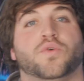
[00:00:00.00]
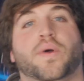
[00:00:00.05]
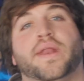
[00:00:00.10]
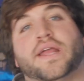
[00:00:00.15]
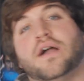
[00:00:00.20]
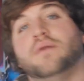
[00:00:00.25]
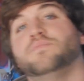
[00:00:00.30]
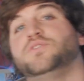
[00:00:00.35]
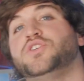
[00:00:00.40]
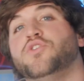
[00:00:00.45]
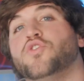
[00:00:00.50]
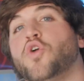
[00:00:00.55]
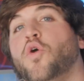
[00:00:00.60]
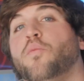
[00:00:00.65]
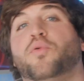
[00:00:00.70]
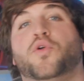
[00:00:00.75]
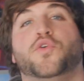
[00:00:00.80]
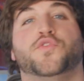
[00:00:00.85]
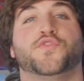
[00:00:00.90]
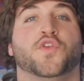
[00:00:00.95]
So when it comes to your
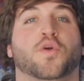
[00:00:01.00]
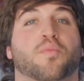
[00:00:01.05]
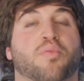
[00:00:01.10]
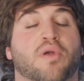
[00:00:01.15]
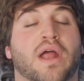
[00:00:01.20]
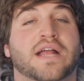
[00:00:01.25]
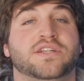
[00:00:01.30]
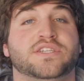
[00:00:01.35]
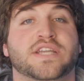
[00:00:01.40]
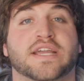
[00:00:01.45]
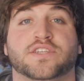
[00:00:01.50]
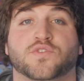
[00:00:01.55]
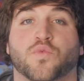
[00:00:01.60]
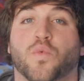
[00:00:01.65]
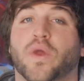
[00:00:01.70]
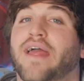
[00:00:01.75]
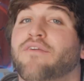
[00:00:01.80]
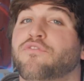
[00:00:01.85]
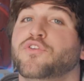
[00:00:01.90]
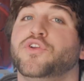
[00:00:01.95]
own personal projects,
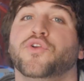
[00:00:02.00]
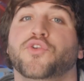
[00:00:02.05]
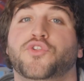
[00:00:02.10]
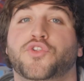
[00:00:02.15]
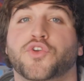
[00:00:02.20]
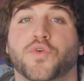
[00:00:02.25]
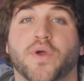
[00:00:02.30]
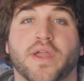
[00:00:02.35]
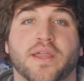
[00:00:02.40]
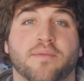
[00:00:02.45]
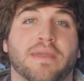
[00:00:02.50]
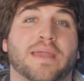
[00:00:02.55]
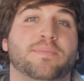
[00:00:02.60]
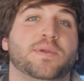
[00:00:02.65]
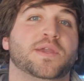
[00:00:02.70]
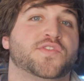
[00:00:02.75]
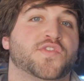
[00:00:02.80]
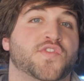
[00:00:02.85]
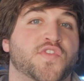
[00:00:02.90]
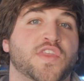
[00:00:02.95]
whatever you're doing,
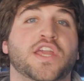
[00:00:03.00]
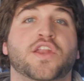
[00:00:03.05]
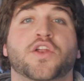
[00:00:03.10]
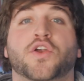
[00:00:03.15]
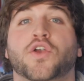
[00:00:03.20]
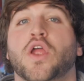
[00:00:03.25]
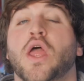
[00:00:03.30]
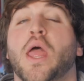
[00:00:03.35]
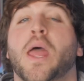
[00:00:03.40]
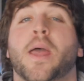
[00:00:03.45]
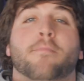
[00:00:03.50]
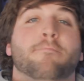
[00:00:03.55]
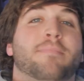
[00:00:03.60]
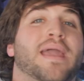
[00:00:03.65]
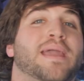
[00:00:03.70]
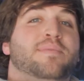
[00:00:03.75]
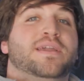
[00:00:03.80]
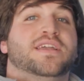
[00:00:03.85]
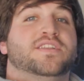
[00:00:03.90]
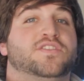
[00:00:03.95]
maybe it's theater,
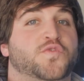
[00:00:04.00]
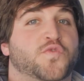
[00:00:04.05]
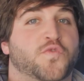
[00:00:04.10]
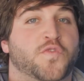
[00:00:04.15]
maybe it's